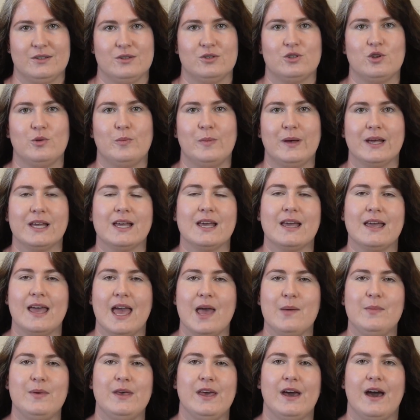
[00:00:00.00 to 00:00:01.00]
So pick a
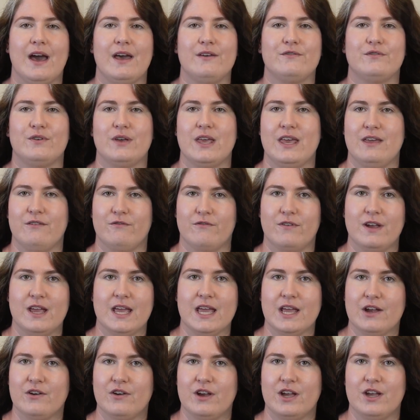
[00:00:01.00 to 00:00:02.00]
KPI for every
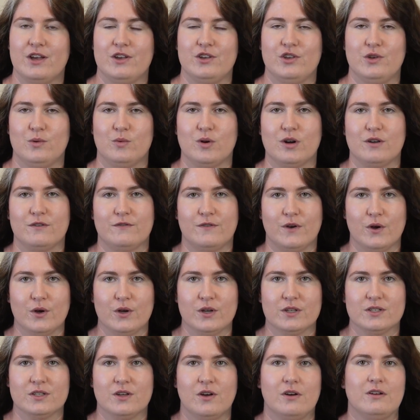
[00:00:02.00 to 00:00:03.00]
area you want to
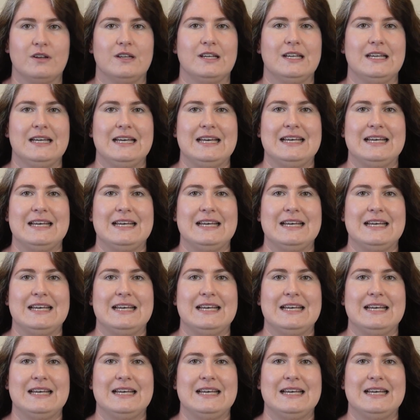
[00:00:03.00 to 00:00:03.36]
focus on,